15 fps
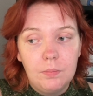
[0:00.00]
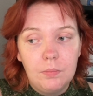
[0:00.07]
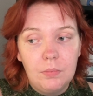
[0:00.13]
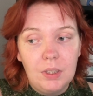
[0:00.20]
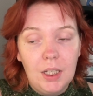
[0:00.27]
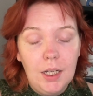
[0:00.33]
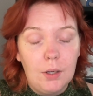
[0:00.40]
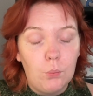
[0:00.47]

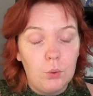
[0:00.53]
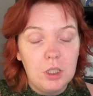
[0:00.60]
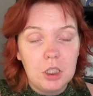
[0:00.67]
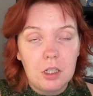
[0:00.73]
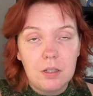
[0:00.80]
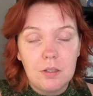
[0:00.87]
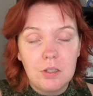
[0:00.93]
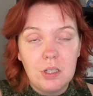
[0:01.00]
yeah, we
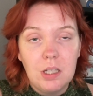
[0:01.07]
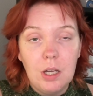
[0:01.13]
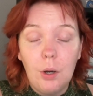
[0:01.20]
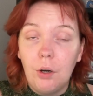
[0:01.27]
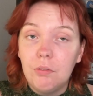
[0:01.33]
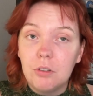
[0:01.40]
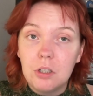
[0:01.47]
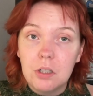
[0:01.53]
shall see
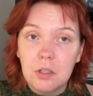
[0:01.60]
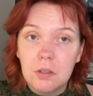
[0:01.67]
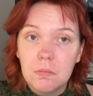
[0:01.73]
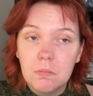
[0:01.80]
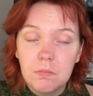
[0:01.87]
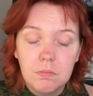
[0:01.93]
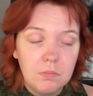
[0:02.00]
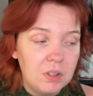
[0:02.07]
over
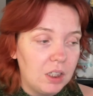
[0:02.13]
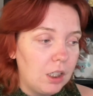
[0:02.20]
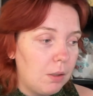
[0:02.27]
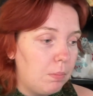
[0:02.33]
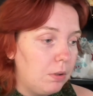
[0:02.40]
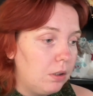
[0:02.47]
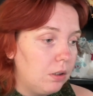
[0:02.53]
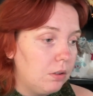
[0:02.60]
the
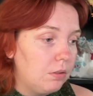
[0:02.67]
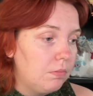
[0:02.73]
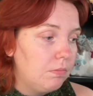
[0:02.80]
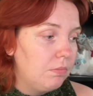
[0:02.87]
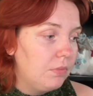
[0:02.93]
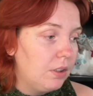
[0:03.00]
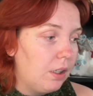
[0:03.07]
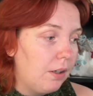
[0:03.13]
couple
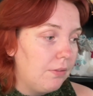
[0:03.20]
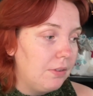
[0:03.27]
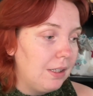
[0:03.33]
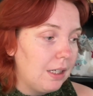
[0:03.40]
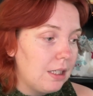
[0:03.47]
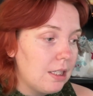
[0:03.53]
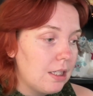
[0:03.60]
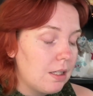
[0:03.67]
of
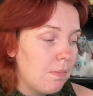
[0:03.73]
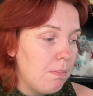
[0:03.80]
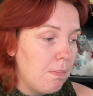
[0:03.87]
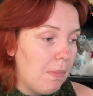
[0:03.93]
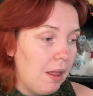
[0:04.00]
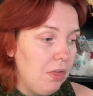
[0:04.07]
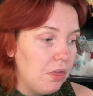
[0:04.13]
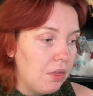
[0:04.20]
next
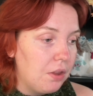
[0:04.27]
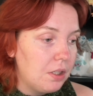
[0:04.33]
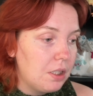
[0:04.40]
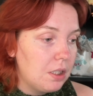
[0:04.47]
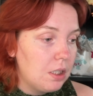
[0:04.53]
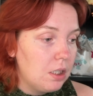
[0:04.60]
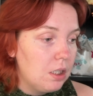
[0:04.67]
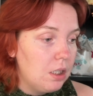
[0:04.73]
months.